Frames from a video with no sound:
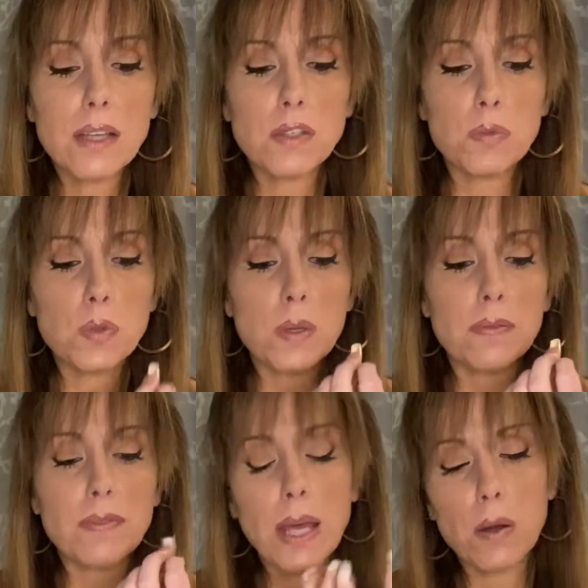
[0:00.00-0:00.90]
Some sort
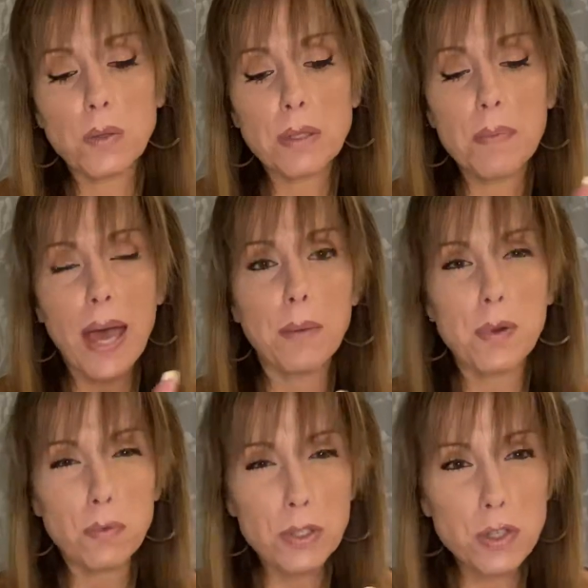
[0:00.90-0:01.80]
of, not holding back,
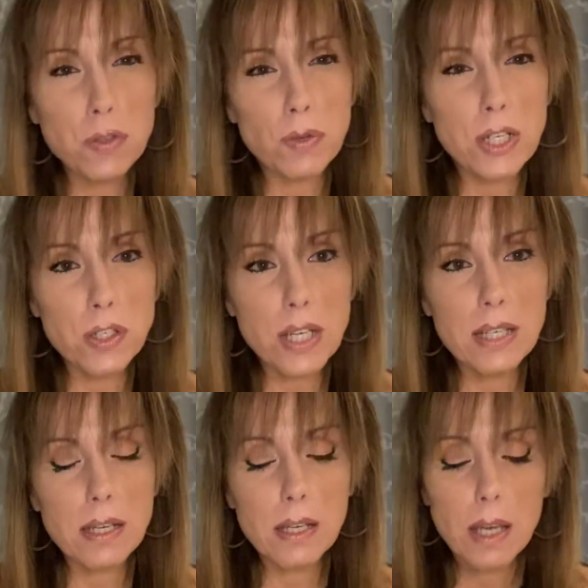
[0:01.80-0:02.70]
but
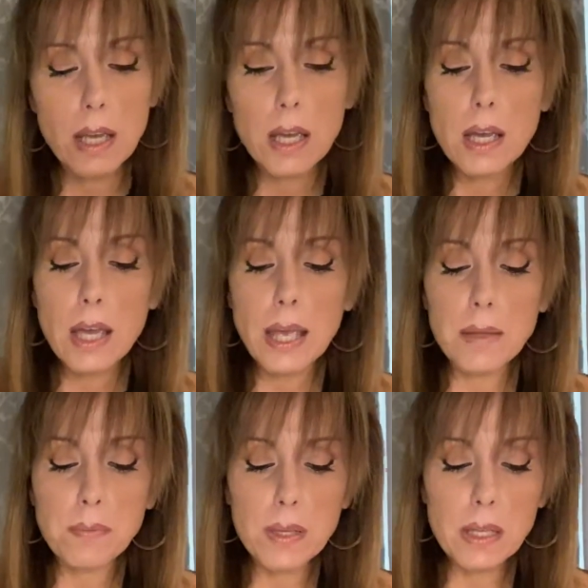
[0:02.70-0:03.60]
restriction
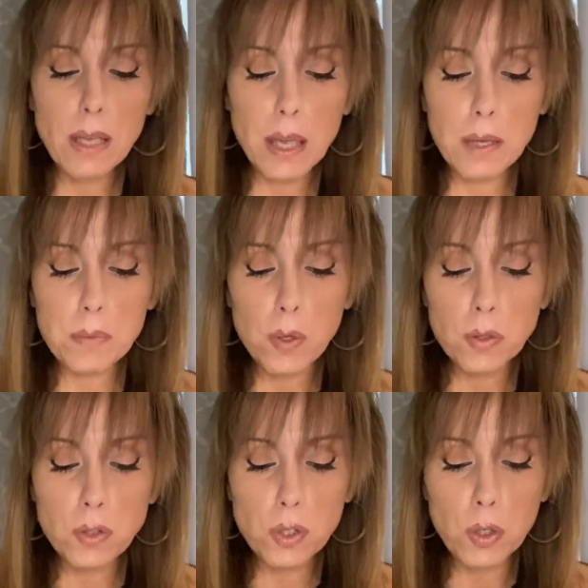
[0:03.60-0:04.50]
in being able
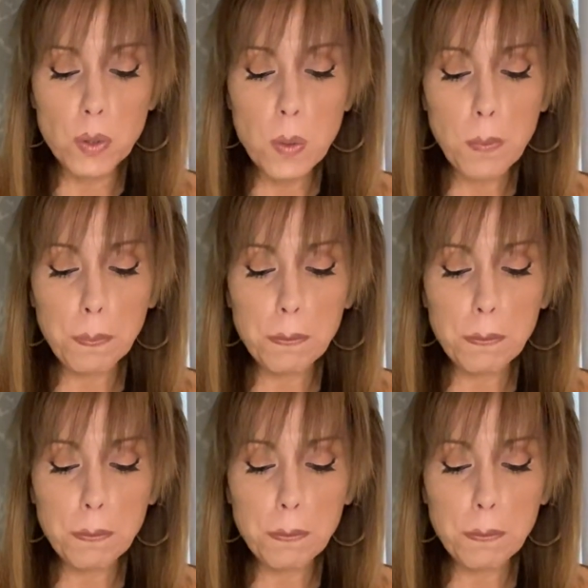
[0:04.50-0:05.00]
to